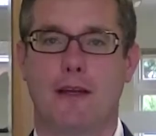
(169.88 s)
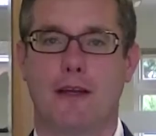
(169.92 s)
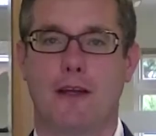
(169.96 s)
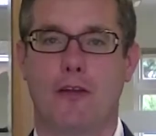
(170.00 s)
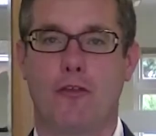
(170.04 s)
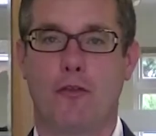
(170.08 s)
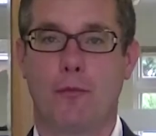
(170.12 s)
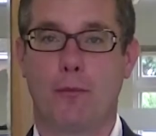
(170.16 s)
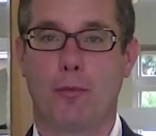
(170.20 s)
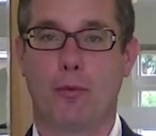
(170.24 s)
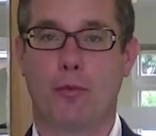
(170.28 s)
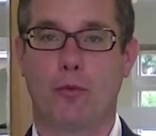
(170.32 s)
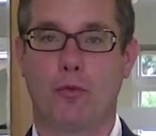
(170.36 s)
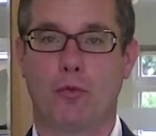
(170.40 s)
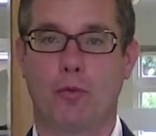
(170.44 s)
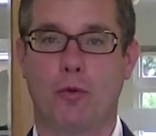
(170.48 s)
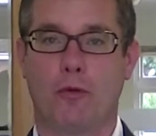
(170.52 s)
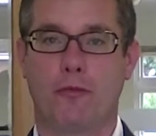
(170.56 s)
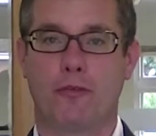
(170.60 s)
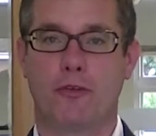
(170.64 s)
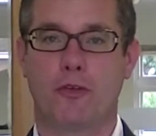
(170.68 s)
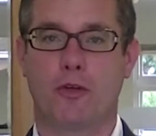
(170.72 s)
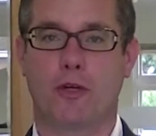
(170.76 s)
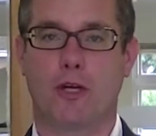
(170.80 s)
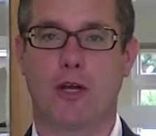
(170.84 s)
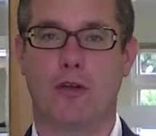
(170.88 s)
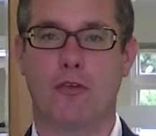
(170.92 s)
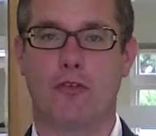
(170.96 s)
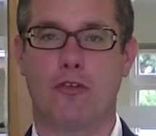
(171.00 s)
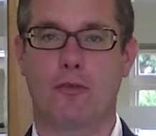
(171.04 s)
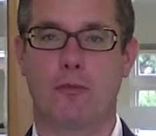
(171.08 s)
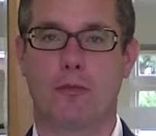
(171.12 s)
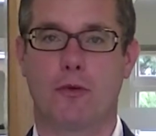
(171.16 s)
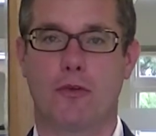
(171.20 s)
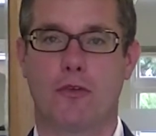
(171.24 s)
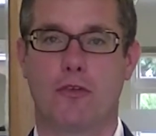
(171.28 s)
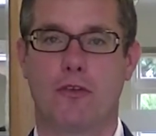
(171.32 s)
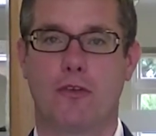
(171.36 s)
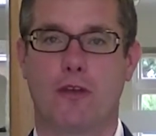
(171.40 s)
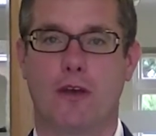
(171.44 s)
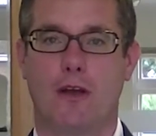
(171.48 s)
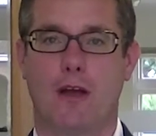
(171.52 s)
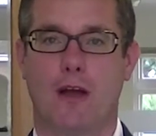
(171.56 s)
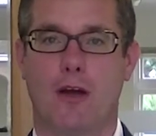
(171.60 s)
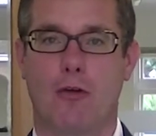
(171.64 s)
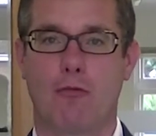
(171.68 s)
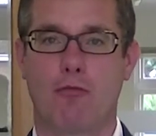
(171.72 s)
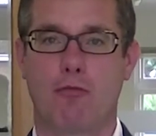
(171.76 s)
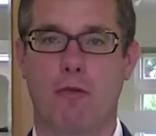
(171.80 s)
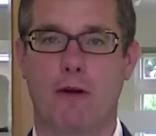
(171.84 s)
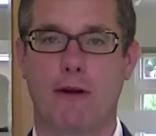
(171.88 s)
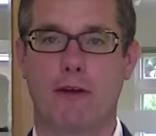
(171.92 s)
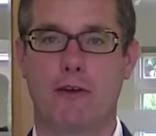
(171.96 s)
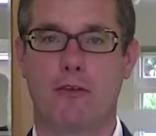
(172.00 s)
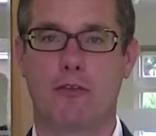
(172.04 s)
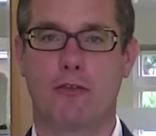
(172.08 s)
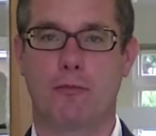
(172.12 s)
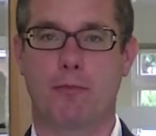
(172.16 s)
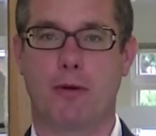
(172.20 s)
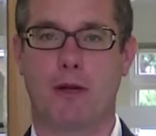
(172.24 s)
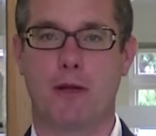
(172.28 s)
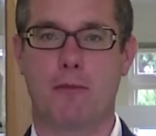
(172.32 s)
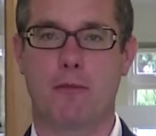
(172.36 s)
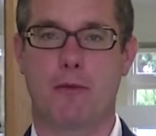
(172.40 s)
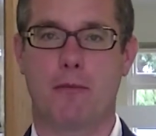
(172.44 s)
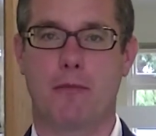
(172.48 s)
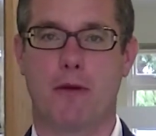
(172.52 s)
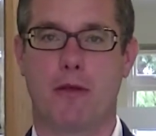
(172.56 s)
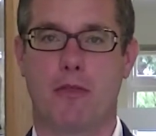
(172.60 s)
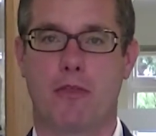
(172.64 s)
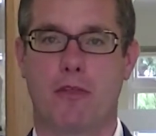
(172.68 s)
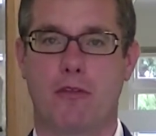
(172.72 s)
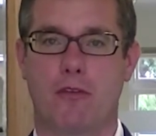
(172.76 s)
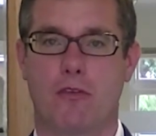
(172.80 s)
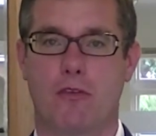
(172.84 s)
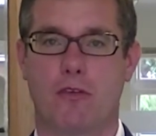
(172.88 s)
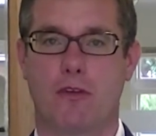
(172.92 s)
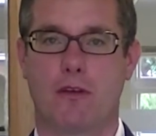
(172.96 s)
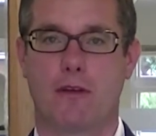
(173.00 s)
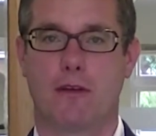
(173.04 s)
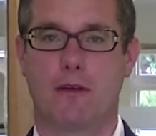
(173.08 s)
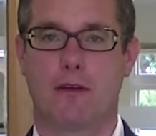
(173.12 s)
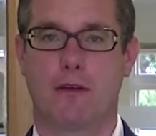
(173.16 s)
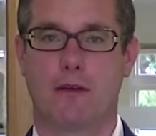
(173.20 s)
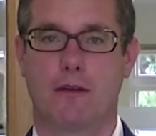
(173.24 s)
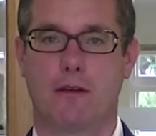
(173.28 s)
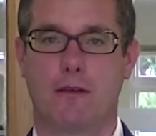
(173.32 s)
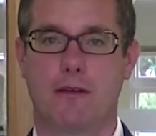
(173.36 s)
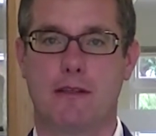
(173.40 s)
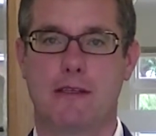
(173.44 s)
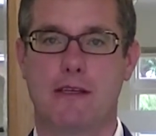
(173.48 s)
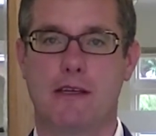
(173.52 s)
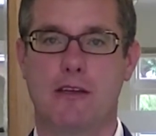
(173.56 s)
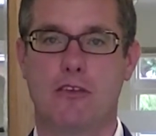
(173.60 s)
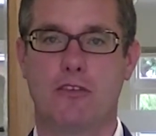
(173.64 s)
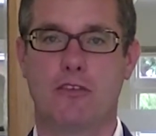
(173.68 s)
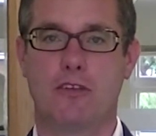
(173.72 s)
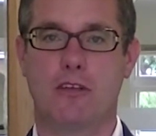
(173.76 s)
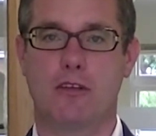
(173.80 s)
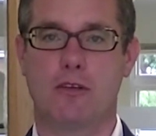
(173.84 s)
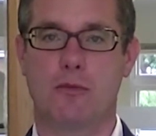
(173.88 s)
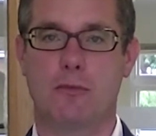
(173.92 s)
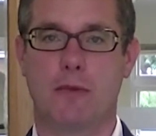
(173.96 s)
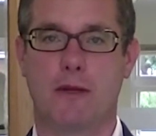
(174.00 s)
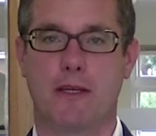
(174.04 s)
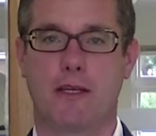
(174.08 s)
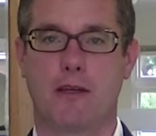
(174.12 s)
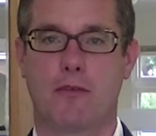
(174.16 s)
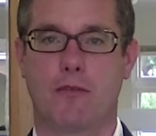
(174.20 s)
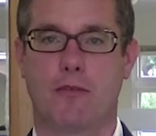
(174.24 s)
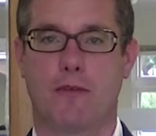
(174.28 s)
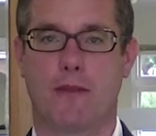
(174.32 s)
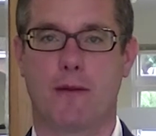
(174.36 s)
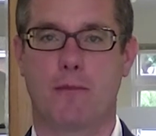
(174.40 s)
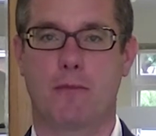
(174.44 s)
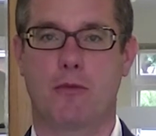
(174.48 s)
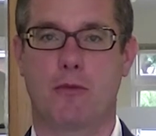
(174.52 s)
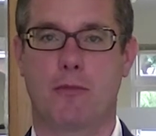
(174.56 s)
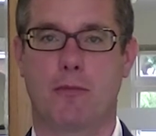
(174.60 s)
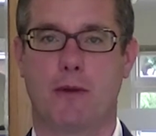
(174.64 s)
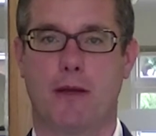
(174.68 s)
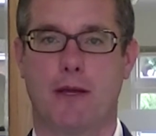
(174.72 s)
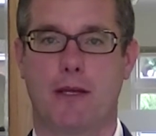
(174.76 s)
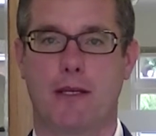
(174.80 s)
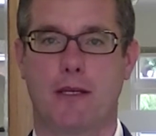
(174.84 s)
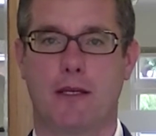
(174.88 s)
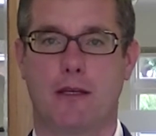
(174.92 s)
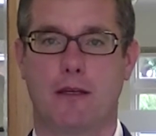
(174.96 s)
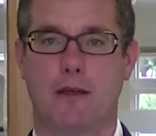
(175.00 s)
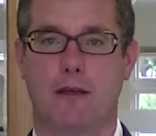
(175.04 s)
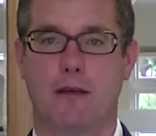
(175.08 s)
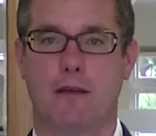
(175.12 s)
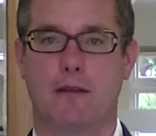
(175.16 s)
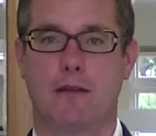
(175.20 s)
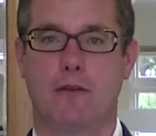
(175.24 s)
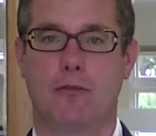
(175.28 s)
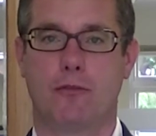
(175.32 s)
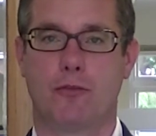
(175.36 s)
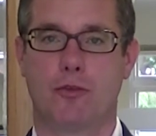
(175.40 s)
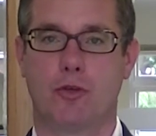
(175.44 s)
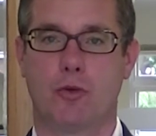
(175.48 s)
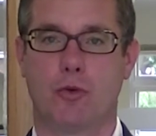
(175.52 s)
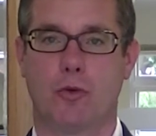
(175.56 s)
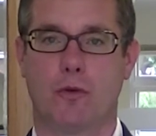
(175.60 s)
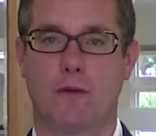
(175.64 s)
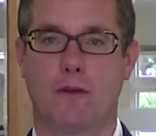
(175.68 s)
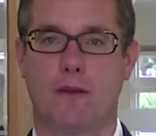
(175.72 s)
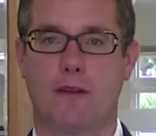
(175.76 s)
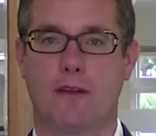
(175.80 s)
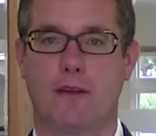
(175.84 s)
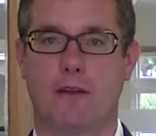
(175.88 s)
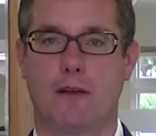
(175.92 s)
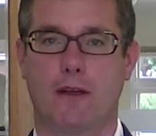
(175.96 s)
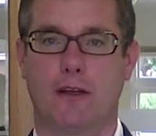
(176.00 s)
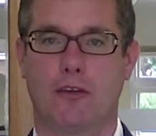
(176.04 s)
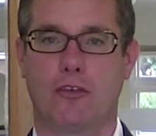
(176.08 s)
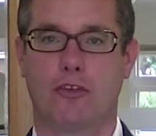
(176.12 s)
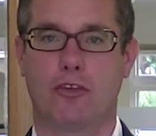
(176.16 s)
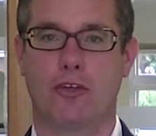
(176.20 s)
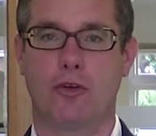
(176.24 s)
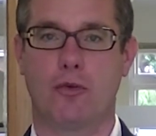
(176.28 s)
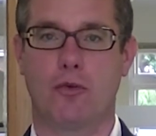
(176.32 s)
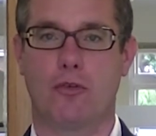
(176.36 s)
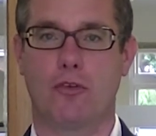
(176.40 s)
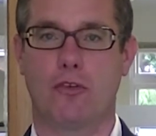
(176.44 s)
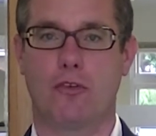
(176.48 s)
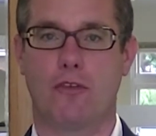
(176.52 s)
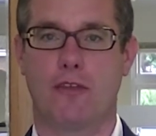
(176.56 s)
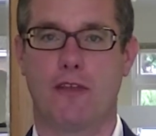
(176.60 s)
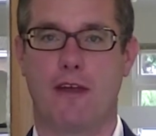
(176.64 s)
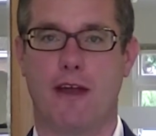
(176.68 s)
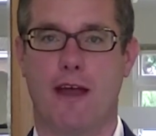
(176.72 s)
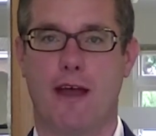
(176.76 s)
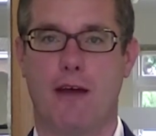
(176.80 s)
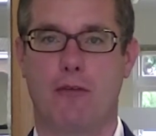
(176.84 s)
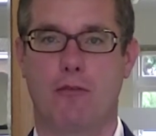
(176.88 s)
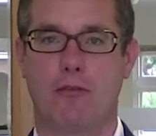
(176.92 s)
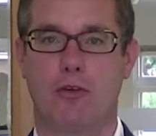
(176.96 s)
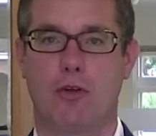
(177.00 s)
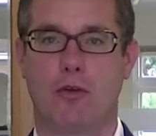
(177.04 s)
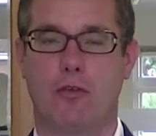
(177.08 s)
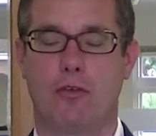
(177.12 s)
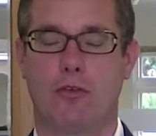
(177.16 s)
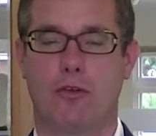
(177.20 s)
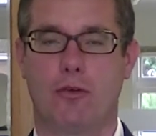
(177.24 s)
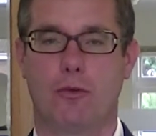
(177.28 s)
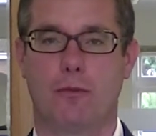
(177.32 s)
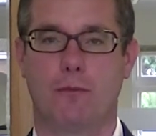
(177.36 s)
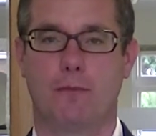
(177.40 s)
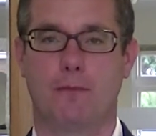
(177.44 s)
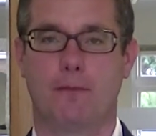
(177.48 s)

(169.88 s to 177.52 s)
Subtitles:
It's important to offer your customers a range of payment methods. The easier you make it for them to pay, the fewer the excuses they have not to.